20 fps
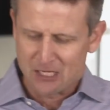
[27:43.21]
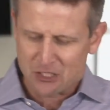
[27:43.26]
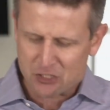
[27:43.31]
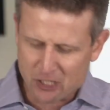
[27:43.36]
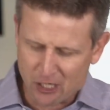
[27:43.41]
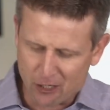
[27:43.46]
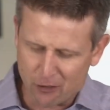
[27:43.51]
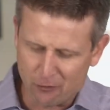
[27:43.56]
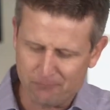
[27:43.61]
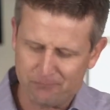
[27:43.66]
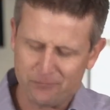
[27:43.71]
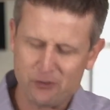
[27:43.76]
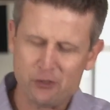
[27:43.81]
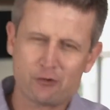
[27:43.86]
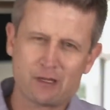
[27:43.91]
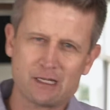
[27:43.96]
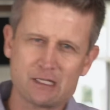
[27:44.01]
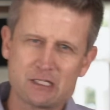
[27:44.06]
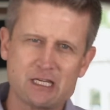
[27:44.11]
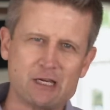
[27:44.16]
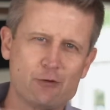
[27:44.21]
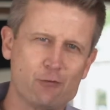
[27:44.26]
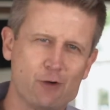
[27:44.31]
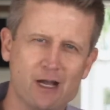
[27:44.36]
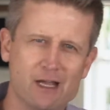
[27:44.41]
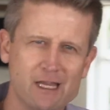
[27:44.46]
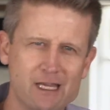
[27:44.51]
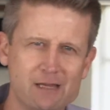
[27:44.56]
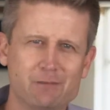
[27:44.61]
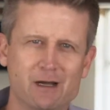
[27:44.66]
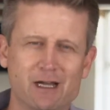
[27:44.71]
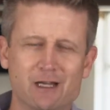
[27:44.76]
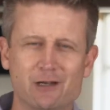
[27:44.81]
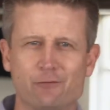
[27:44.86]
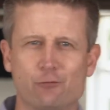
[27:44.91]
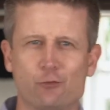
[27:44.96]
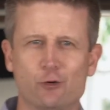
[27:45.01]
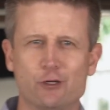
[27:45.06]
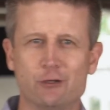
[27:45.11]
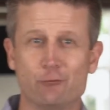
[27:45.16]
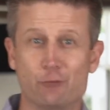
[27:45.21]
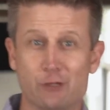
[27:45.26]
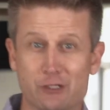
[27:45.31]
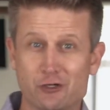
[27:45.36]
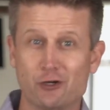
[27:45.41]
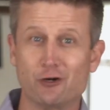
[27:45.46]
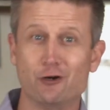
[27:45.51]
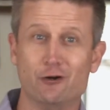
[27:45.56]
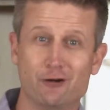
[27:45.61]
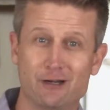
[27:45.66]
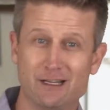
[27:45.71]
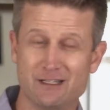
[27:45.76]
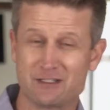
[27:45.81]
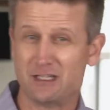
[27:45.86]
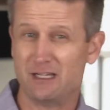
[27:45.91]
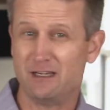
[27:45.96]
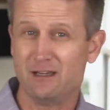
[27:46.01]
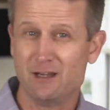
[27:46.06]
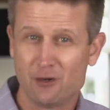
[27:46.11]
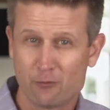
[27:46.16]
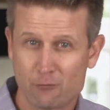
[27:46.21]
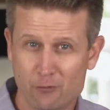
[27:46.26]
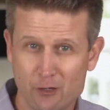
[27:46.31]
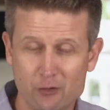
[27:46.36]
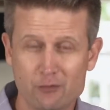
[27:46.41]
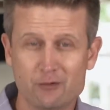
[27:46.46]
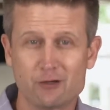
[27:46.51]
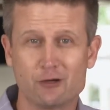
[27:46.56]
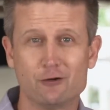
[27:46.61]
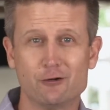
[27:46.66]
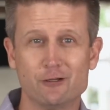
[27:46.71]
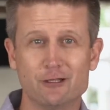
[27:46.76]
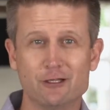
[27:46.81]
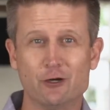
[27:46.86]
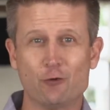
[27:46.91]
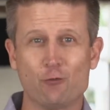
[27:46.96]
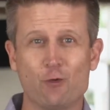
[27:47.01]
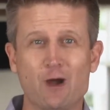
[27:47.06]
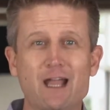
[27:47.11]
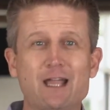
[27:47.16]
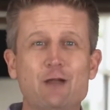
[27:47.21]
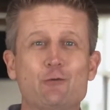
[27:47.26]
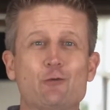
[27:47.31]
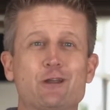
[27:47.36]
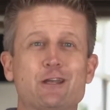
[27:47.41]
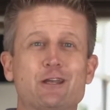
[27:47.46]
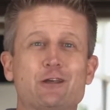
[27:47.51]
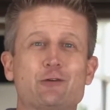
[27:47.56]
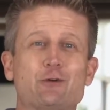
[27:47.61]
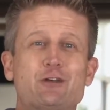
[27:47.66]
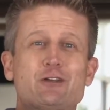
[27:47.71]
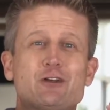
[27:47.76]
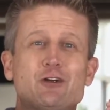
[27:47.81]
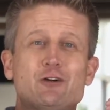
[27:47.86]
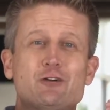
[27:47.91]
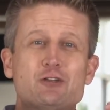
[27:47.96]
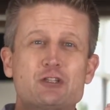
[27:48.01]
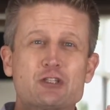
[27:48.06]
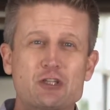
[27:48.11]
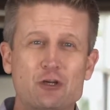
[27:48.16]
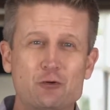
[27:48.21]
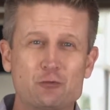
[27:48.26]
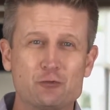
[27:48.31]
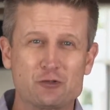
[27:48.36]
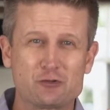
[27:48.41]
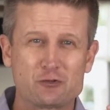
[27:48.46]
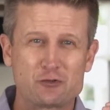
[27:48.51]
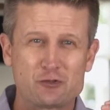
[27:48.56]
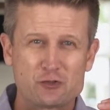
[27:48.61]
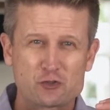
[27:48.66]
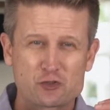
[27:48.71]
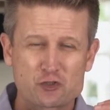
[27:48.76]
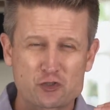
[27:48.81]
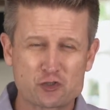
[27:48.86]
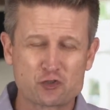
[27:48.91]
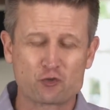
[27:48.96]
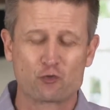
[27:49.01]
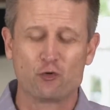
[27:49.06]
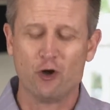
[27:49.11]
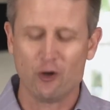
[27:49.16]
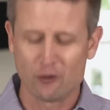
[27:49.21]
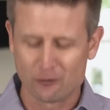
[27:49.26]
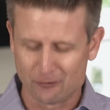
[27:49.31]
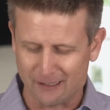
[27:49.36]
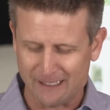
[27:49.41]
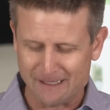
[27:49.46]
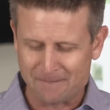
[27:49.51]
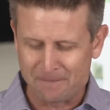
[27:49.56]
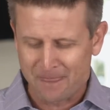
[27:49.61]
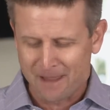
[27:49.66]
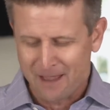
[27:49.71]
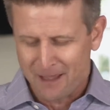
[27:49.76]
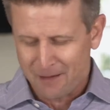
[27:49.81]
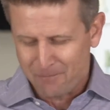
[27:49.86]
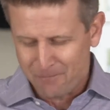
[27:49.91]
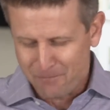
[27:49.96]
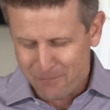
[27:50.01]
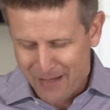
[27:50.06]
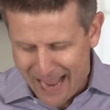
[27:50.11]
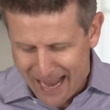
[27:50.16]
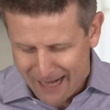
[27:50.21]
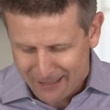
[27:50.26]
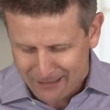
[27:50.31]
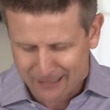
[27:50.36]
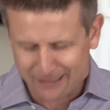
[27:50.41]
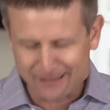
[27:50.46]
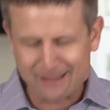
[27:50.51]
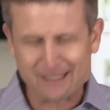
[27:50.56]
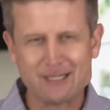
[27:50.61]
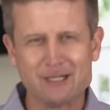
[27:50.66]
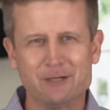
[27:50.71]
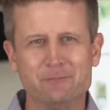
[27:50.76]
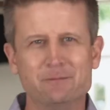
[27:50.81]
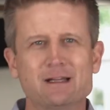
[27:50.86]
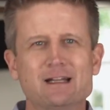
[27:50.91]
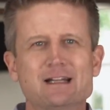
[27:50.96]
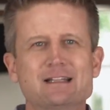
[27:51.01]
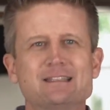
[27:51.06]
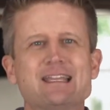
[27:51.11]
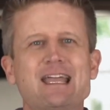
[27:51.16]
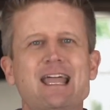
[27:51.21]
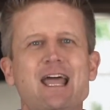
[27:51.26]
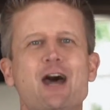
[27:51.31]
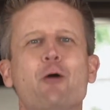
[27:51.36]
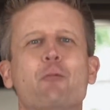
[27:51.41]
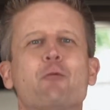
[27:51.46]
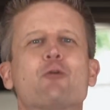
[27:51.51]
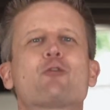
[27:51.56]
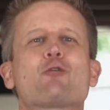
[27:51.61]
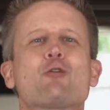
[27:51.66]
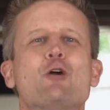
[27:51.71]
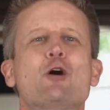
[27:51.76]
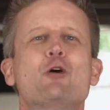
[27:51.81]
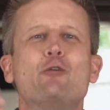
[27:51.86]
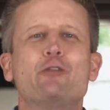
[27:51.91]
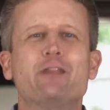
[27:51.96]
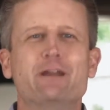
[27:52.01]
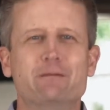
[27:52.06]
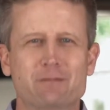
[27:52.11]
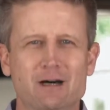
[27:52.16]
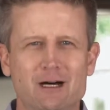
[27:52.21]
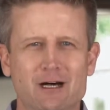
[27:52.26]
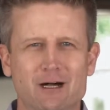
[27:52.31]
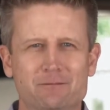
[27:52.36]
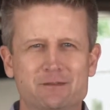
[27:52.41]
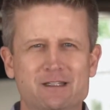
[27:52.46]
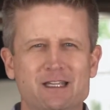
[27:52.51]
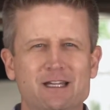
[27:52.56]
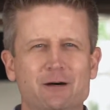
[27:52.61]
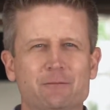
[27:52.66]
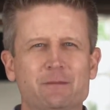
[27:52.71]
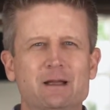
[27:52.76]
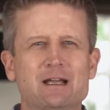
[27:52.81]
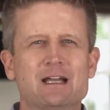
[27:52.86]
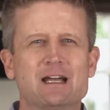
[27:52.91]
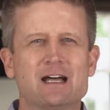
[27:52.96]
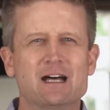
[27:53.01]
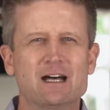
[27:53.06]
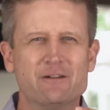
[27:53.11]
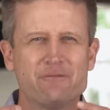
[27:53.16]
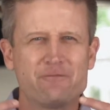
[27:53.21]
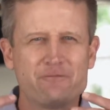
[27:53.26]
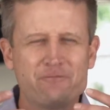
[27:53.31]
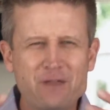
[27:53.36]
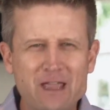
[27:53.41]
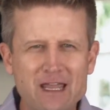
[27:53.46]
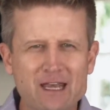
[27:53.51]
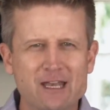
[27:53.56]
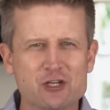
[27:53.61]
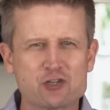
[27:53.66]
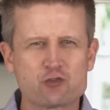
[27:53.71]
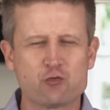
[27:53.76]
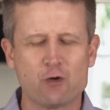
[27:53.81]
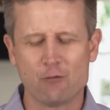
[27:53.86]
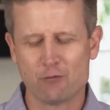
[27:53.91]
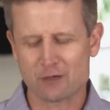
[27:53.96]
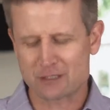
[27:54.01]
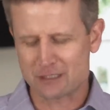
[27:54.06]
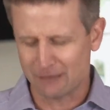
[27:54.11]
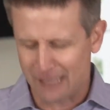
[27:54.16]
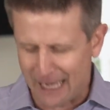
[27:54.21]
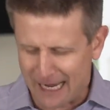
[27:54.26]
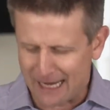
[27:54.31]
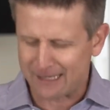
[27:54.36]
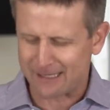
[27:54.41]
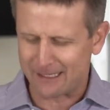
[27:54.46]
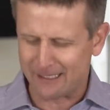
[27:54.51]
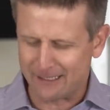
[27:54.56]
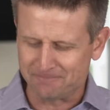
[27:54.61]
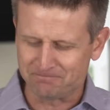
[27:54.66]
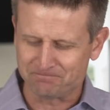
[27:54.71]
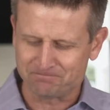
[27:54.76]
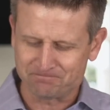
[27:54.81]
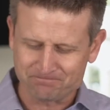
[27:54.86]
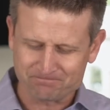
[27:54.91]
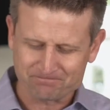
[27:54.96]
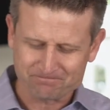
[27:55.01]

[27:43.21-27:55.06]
So you can see why he might have wanted to return, as he wrote earlier, why he wanted to return so strongly back to them to help grow them up, to help uh, finish what was lacking